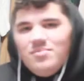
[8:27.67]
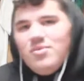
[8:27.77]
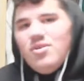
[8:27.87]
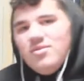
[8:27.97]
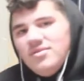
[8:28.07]

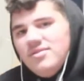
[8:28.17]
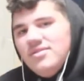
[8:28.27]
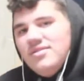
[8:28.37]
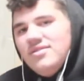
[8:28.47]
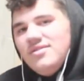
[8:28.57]
bro.
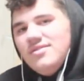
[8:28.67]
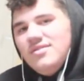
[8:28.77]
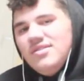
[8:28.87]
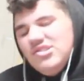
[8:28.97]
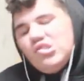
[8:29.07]

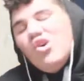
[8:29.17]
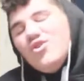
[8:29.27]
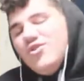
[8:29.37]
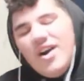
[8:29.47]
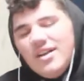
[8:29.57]
Just go
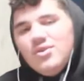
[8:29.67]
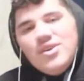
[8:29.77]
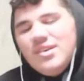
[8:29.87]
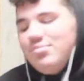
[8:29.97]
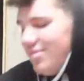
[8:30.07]
follow
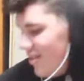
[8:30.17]
him.